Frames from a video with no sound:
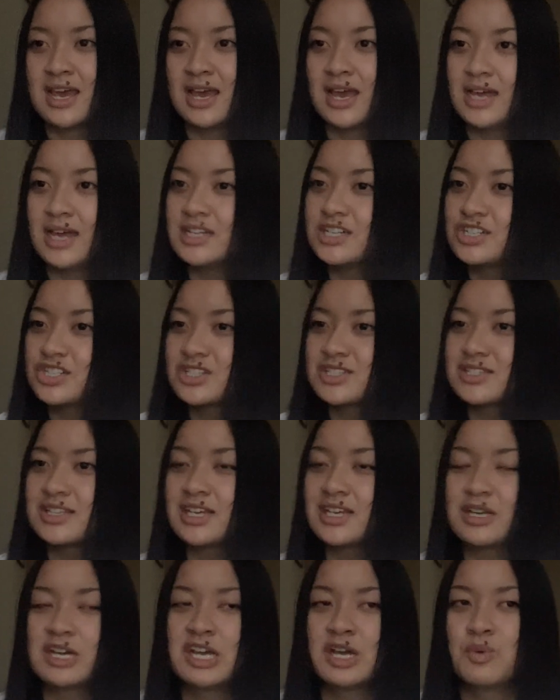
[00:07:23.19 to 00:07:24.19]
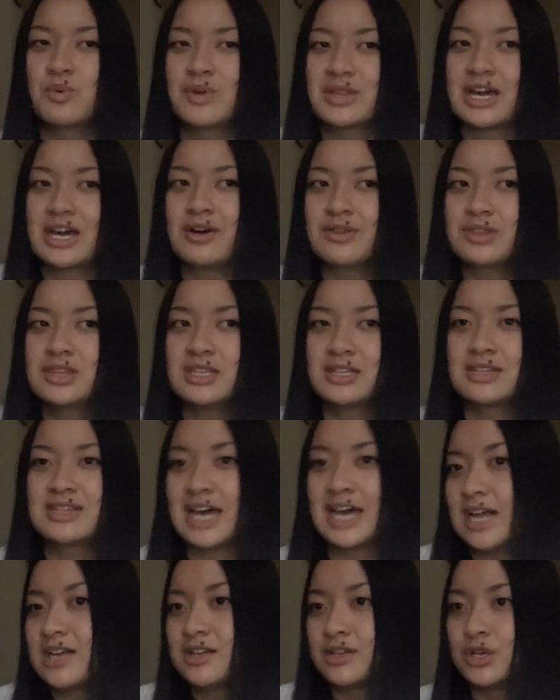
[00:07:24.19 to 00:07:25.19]
and it's just like without
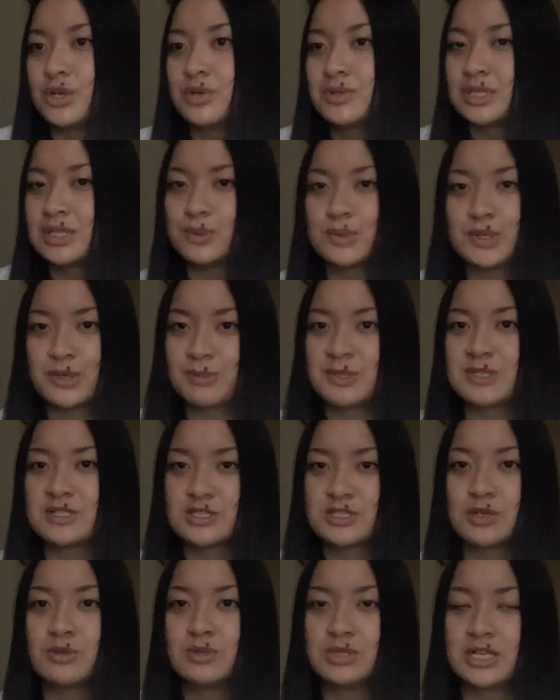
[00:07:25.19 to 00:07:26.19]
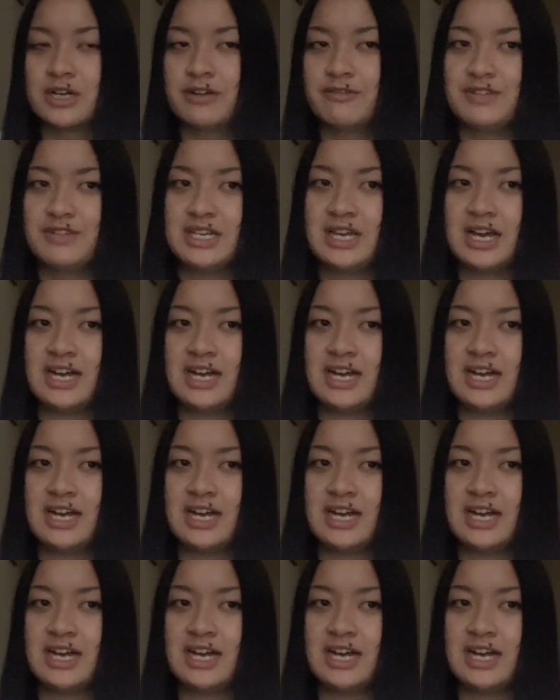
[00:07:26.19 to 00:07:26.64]
that note they would have been so lovely.